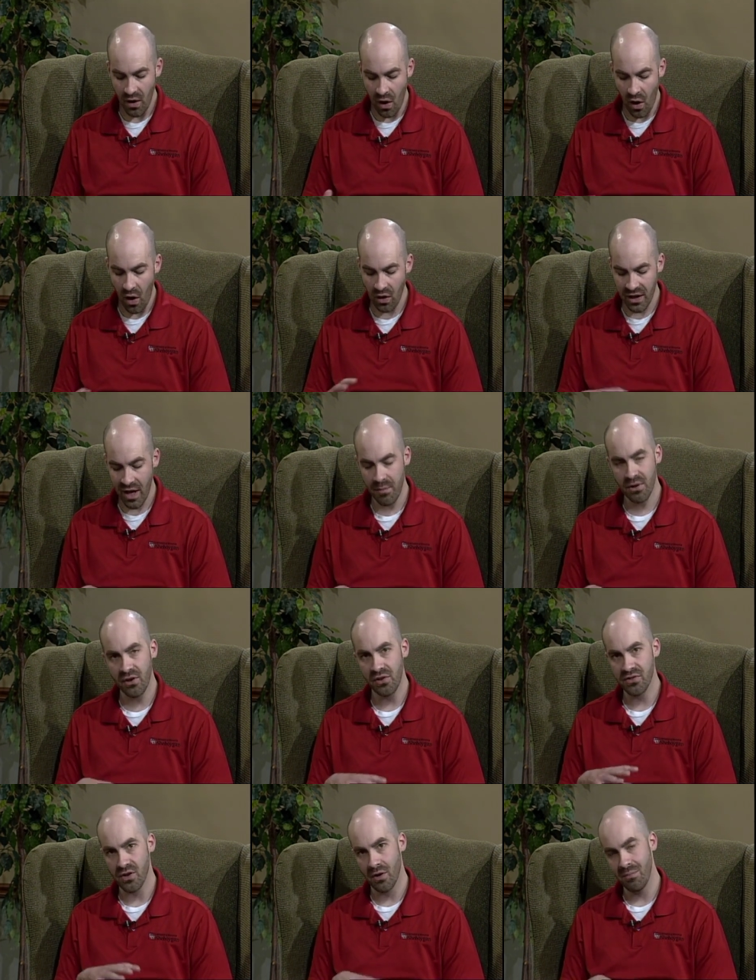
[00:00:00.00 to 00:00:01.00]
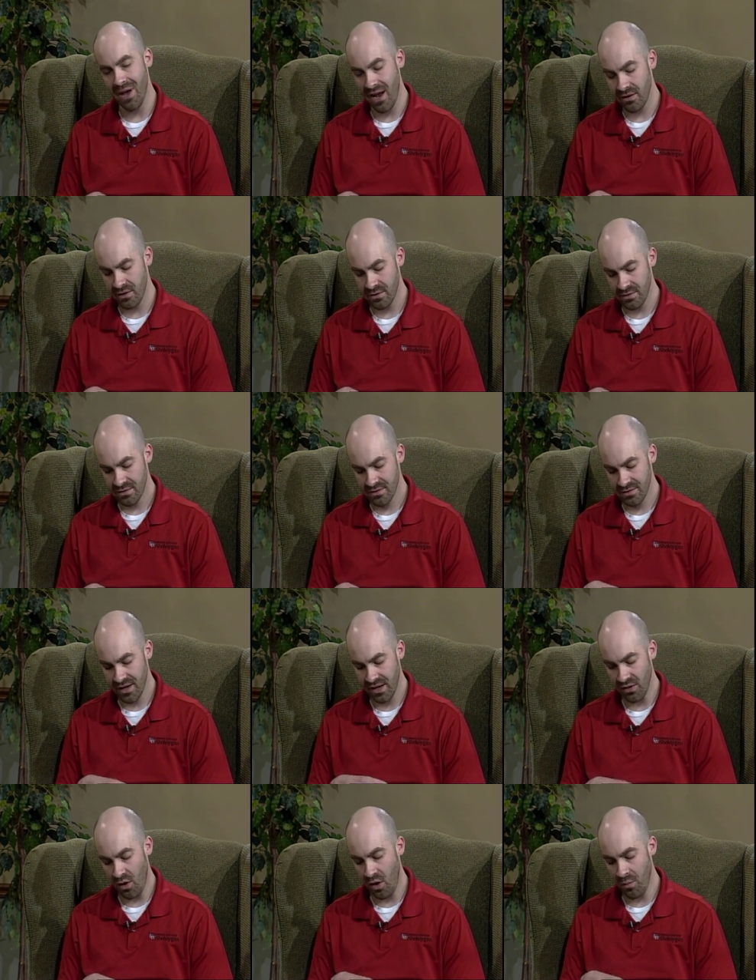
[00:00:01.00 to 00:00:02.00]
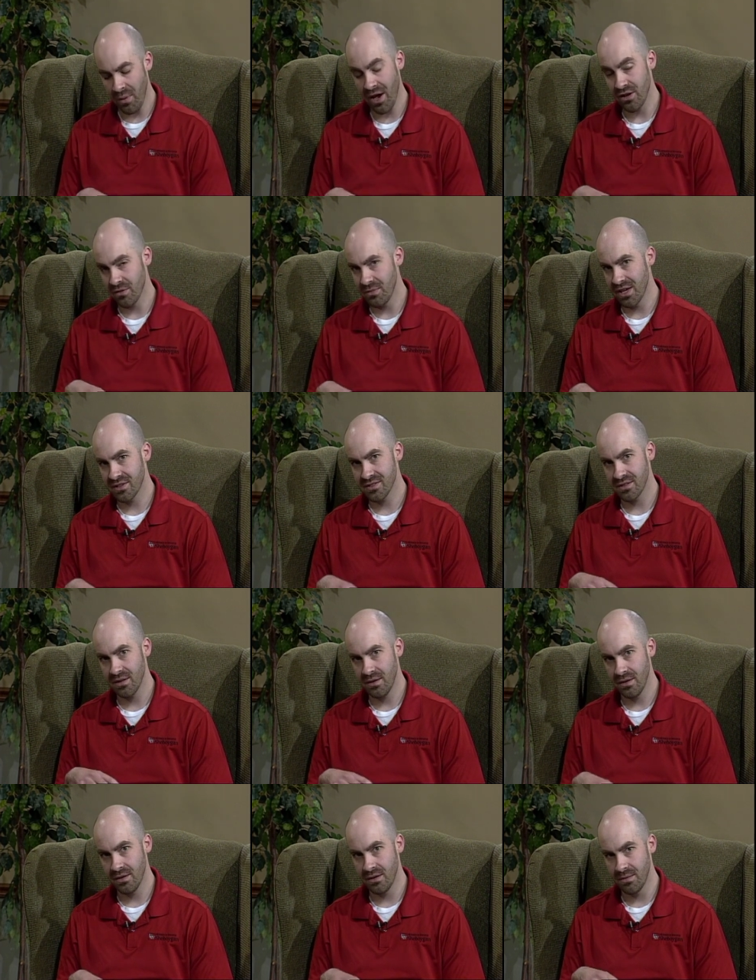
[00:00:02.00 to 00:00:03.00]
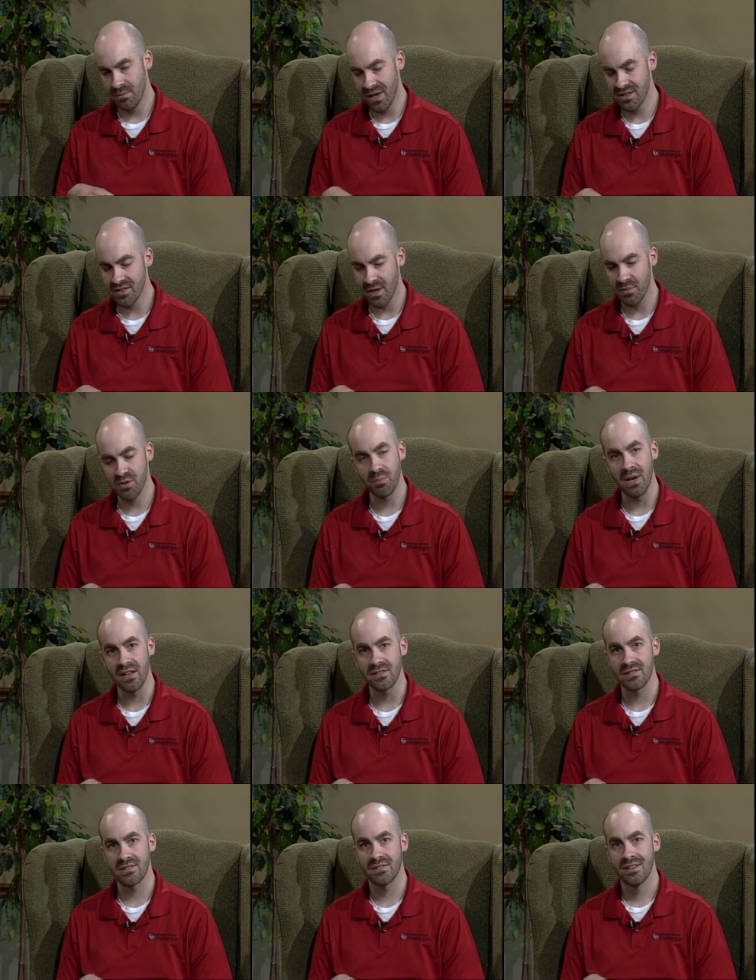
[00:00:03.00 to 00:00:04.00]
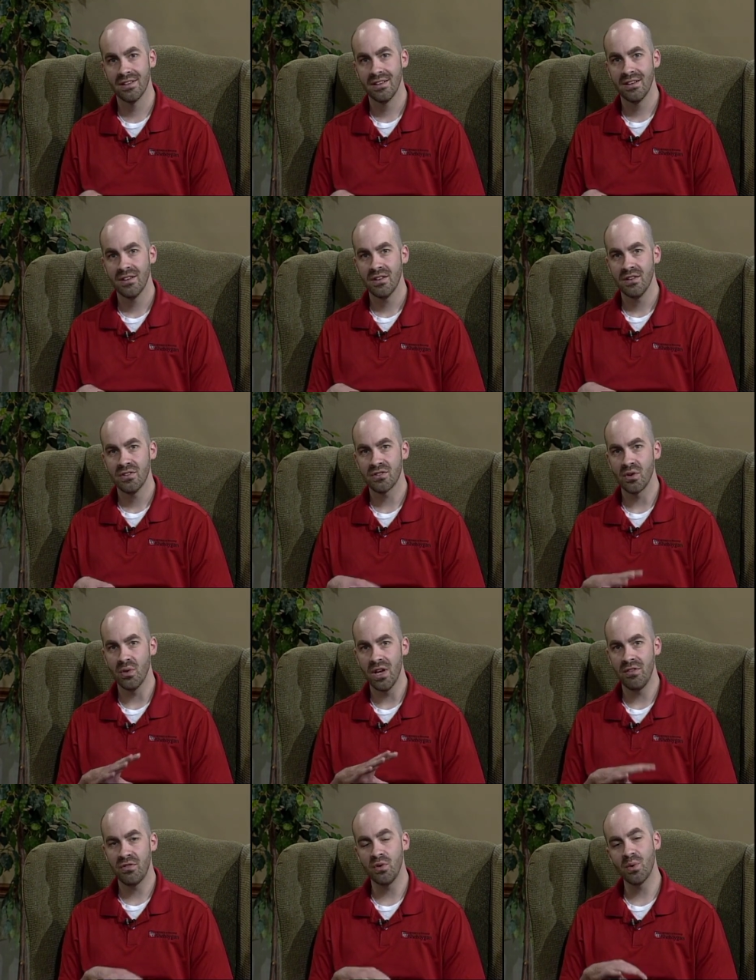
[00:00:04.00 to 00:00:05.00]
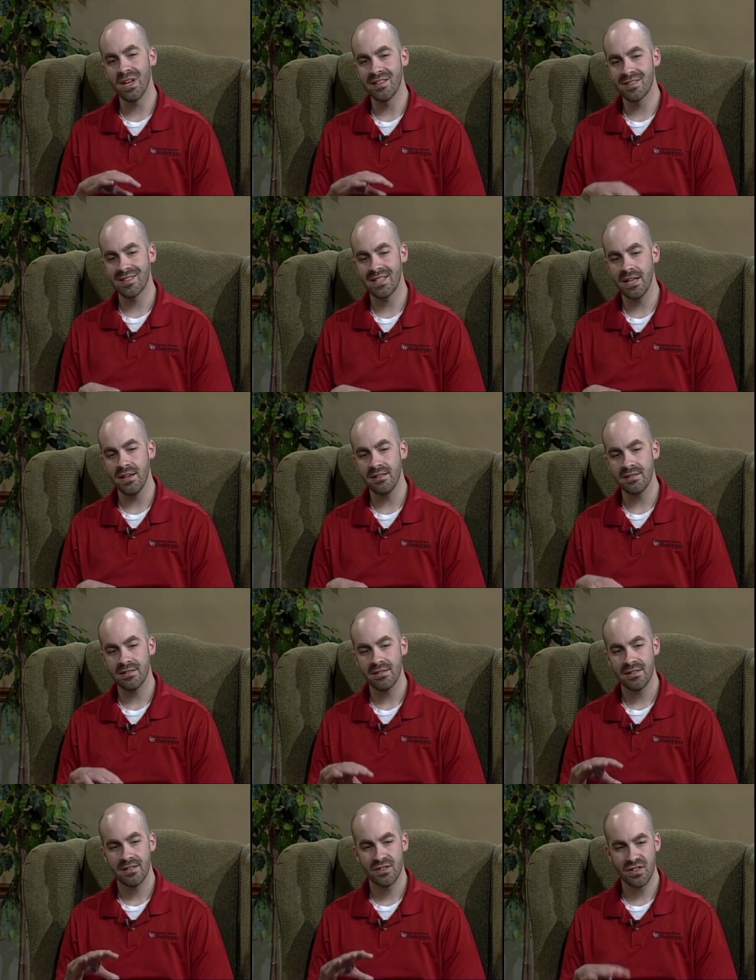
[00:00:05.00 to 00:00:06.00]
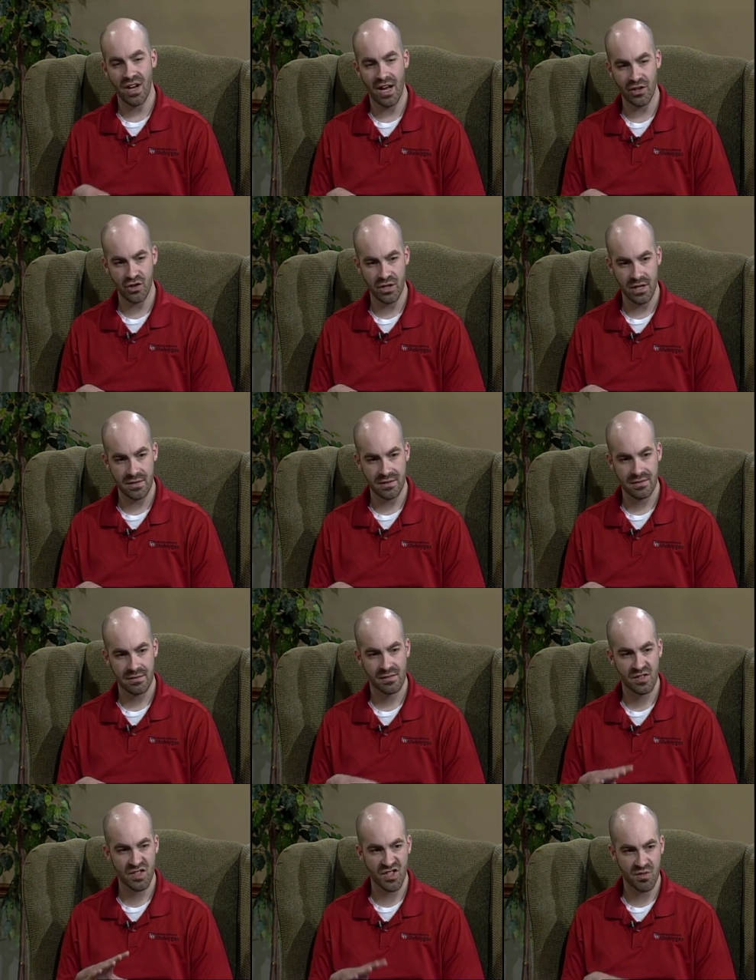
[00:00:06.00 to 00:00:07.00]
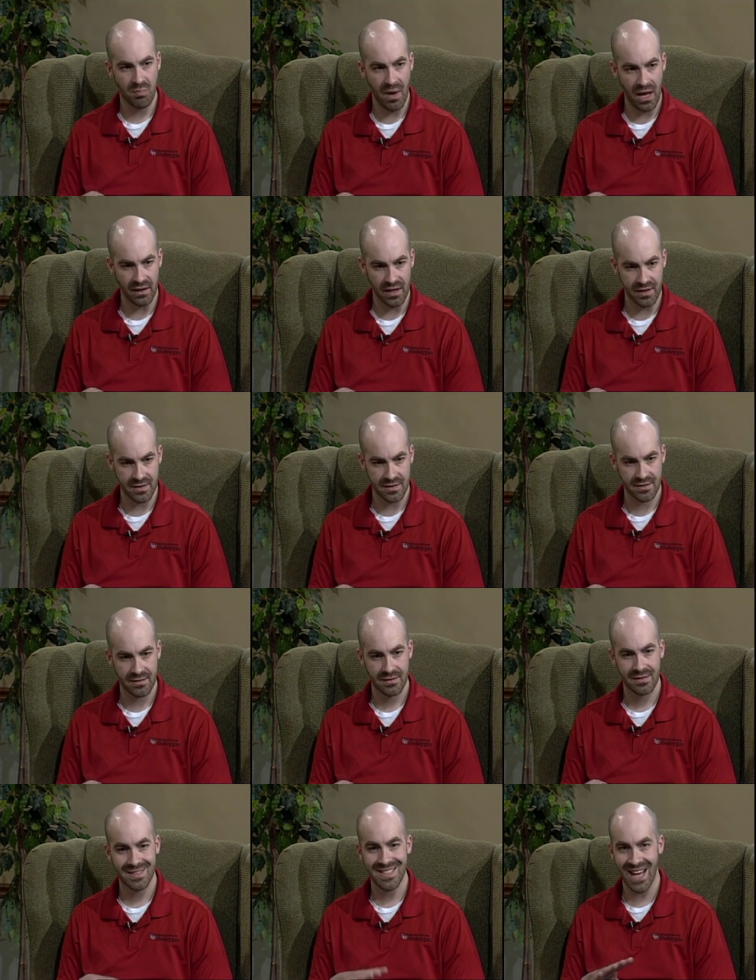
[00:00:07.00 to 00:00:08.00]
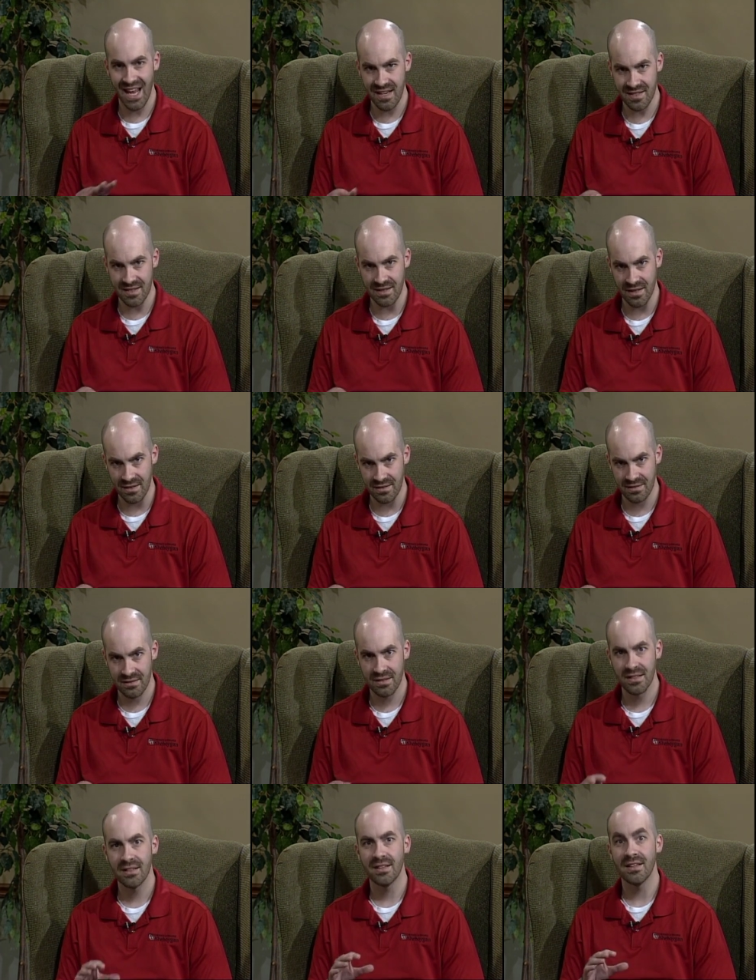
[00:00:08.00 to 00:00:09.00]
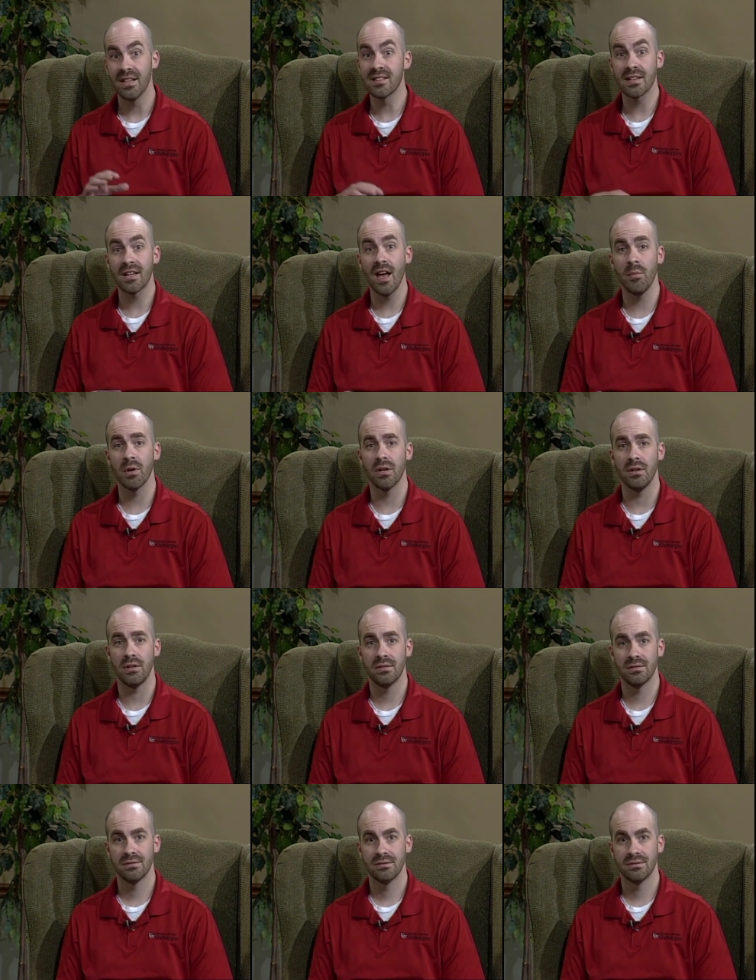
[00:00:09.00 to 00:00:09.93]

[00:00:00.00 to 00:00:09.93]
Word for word: All chemicals are matter, and all matter makes, uh, makes up space. So if you can see it, touch it, smell it, taste it, it's a chemical.